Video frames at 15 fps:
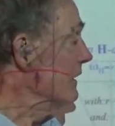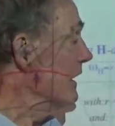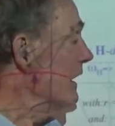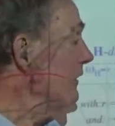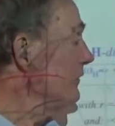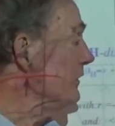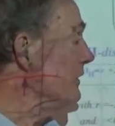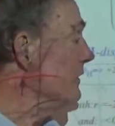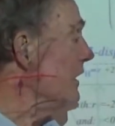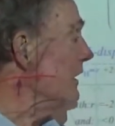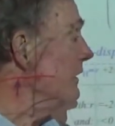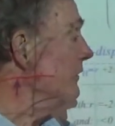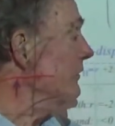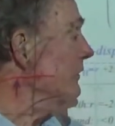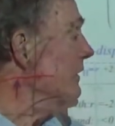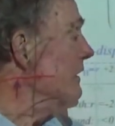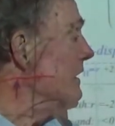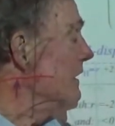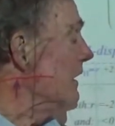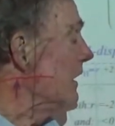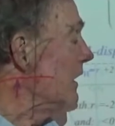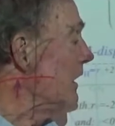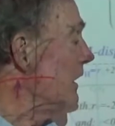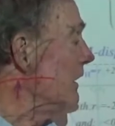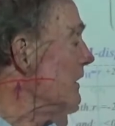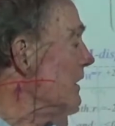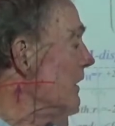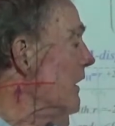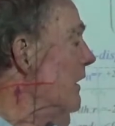It has a nice uh,